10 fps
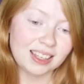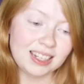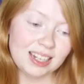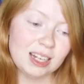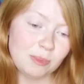He
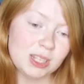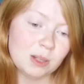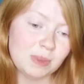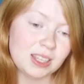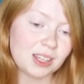needed me
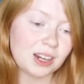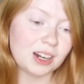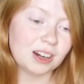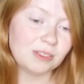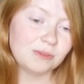to be
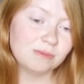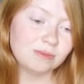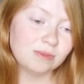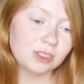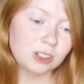there
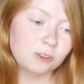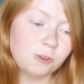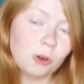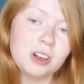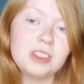
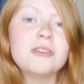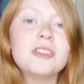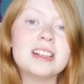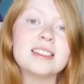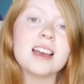for the
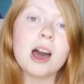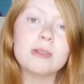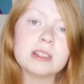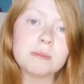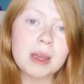friends that I
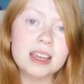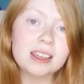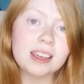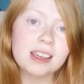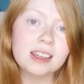was
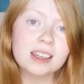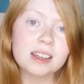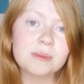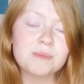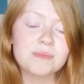making,
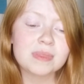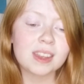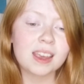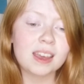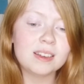
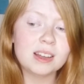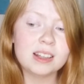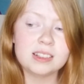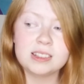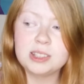
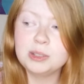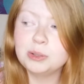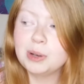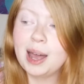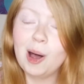
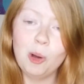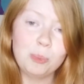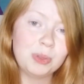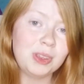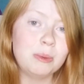to
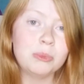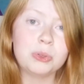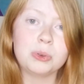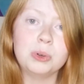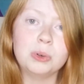help them
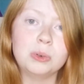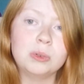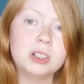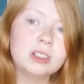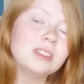
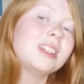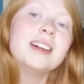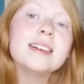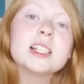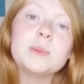through
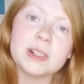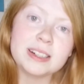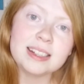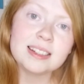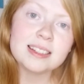their
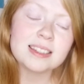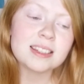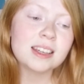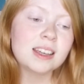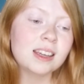experience,